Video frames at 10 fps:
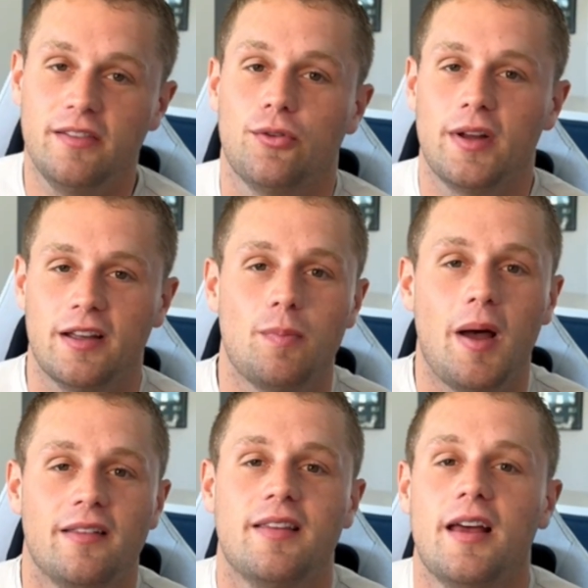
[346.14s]
to Rick's
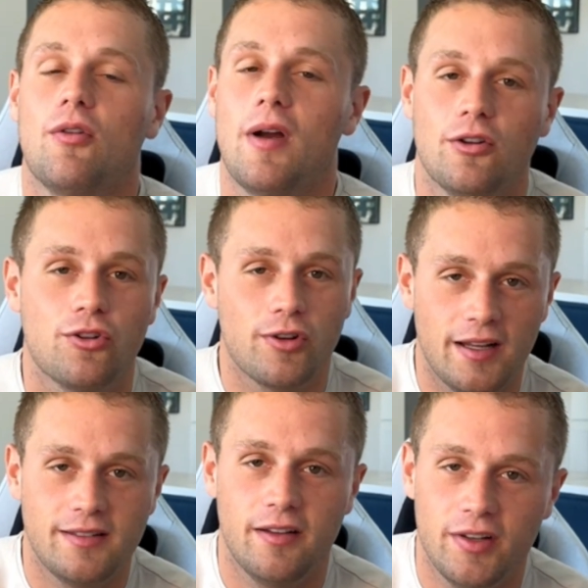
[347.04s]
mindset around
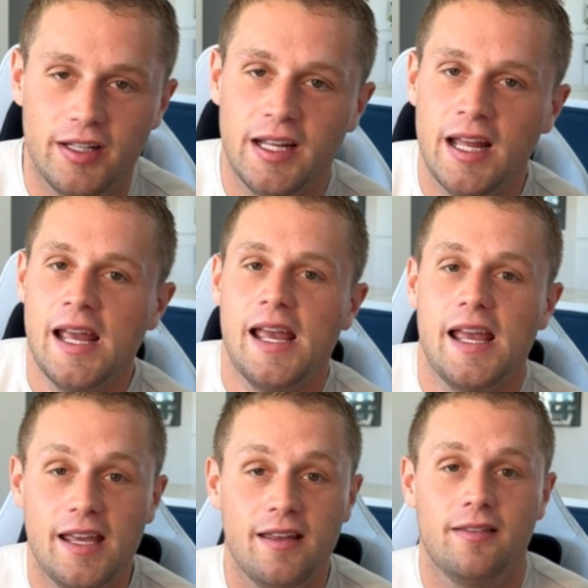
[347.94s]
creativity
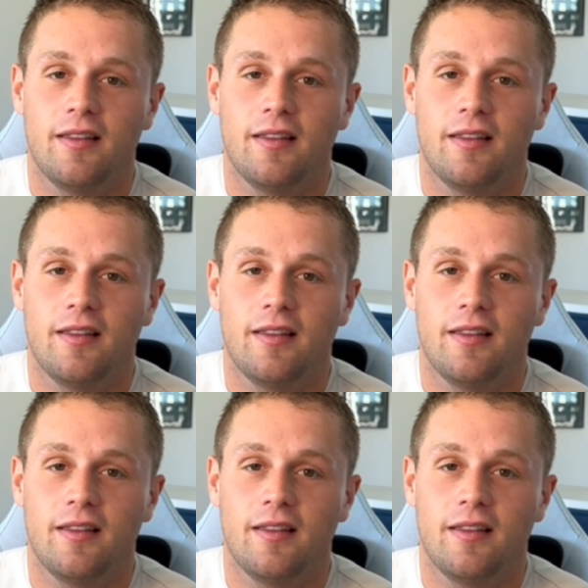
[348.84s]
is